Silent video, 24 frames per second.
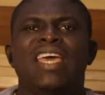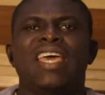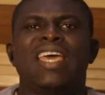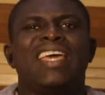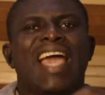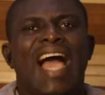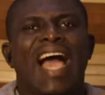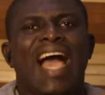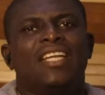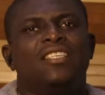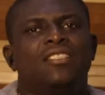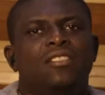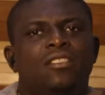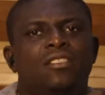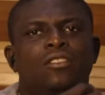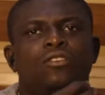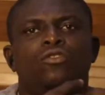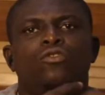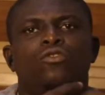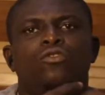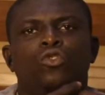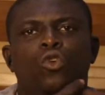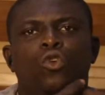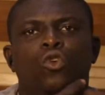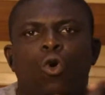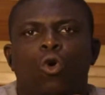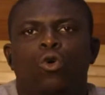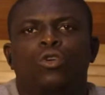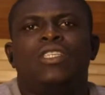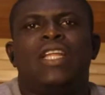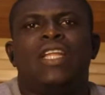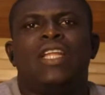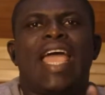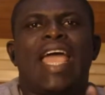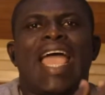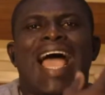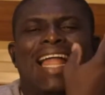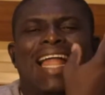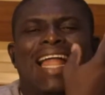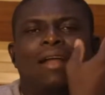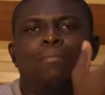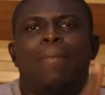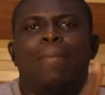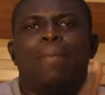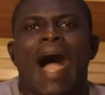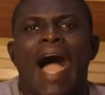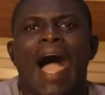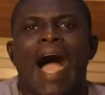can go there and
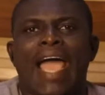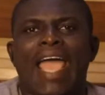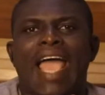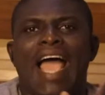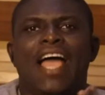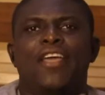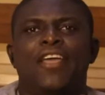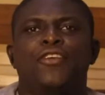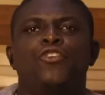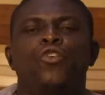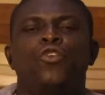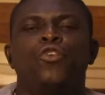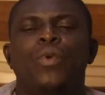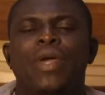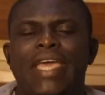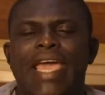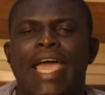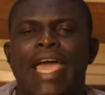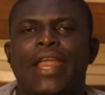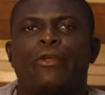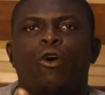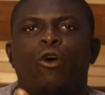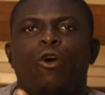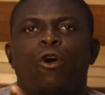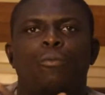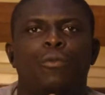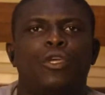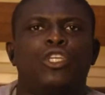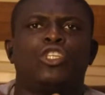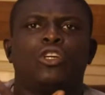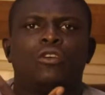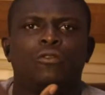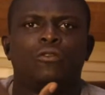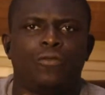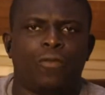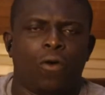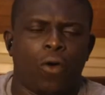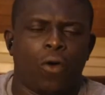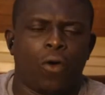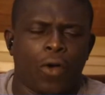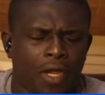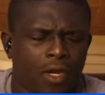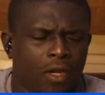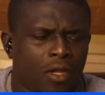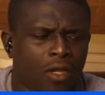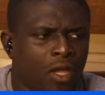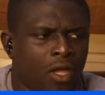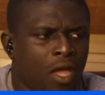buy, and you will get commission for it
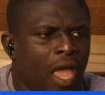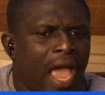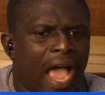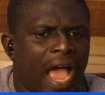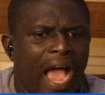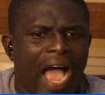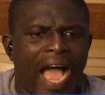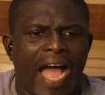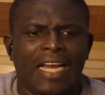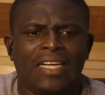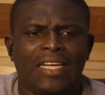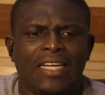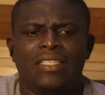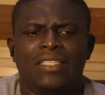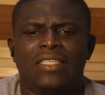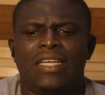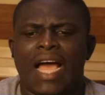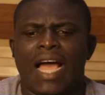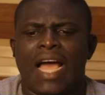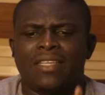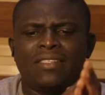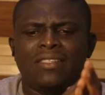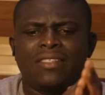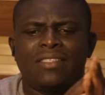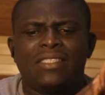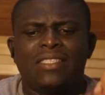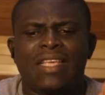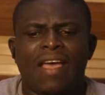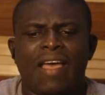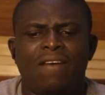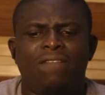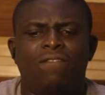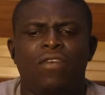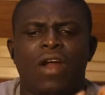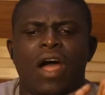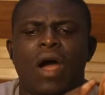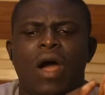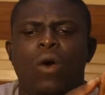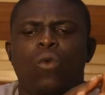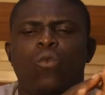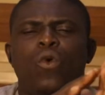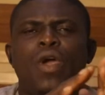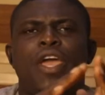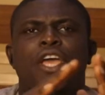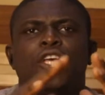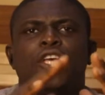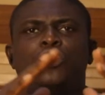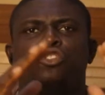and there are several
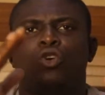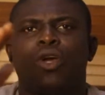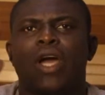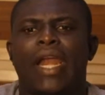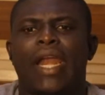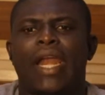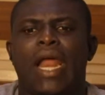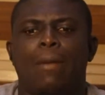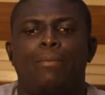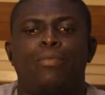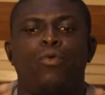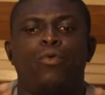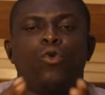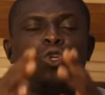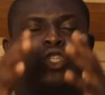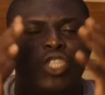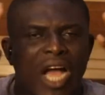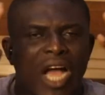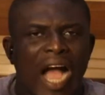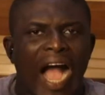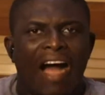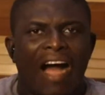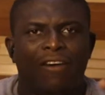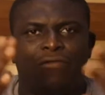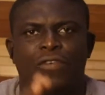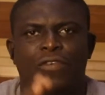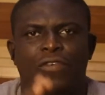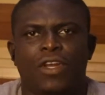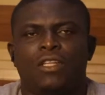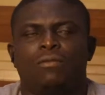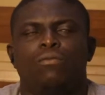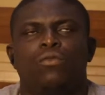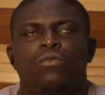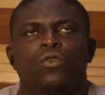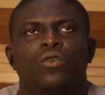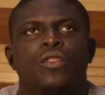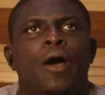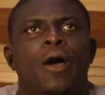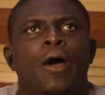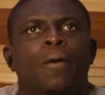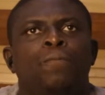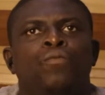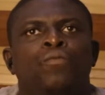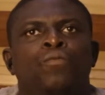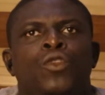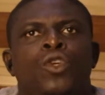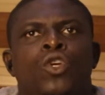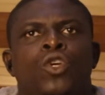ways you can approach affiliate model
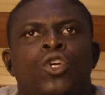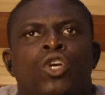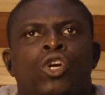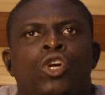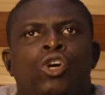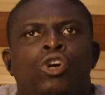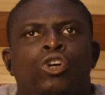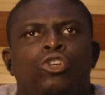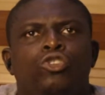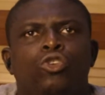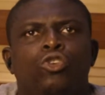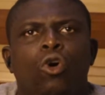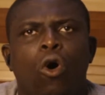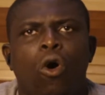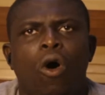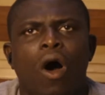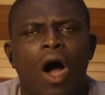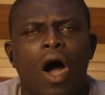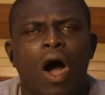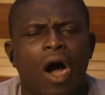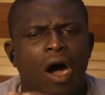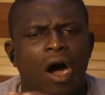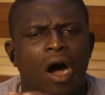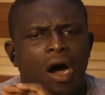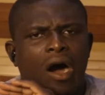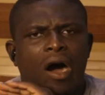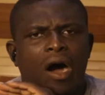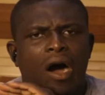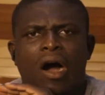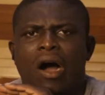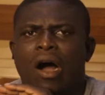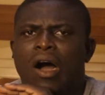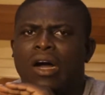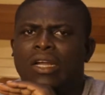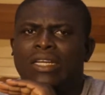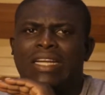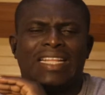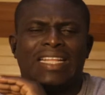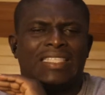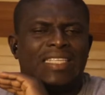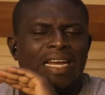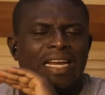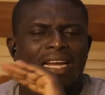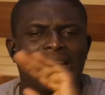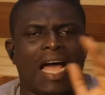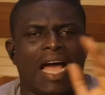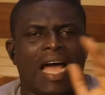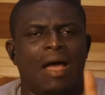so uh, uh, that's
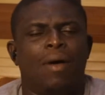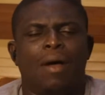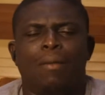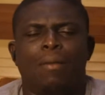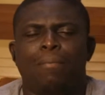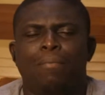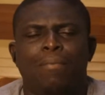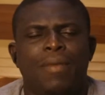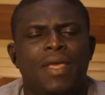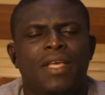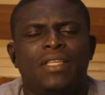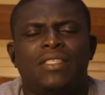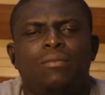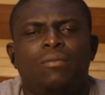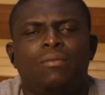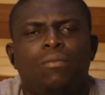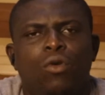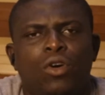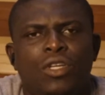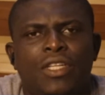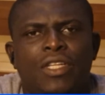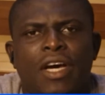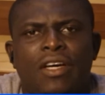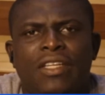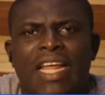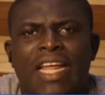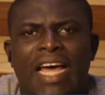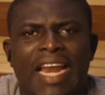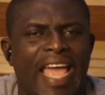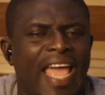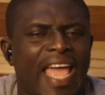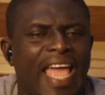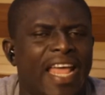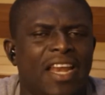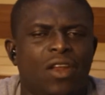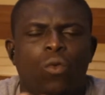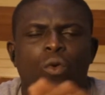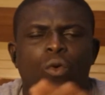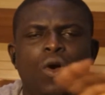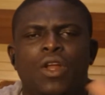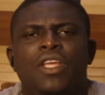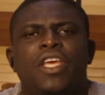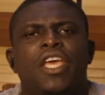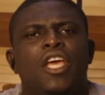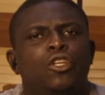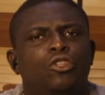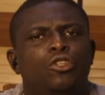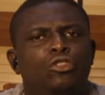an, an, amazing model that anyone
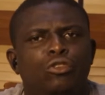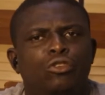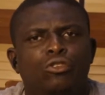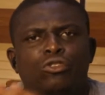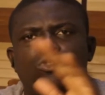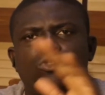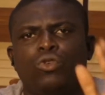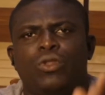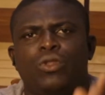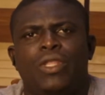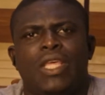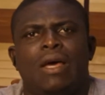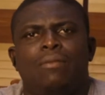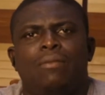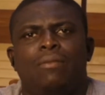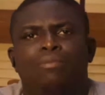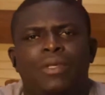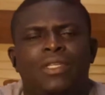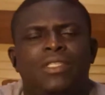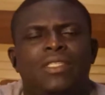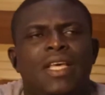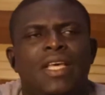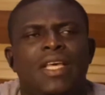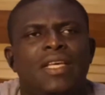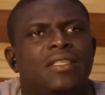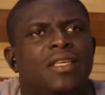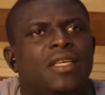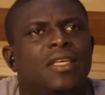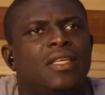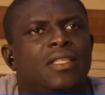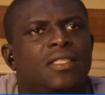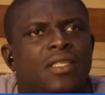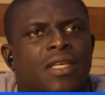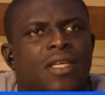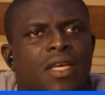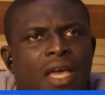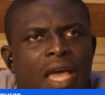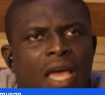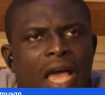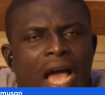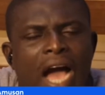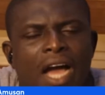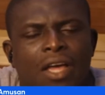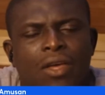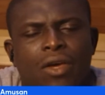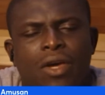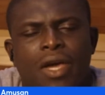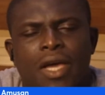can use to their businesses and
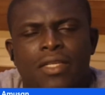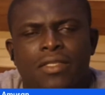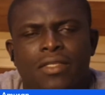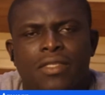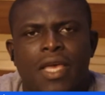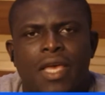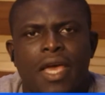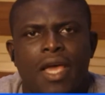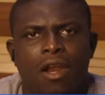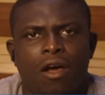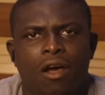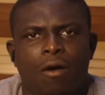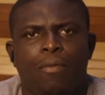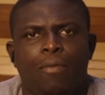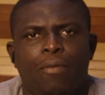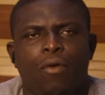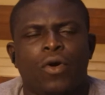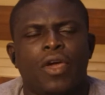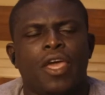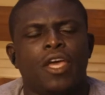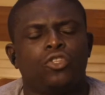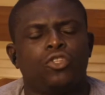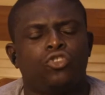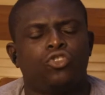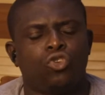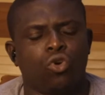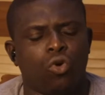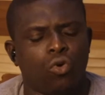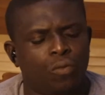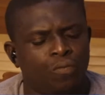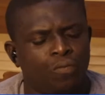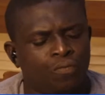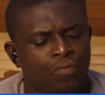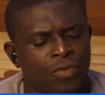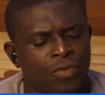you can scale up okay so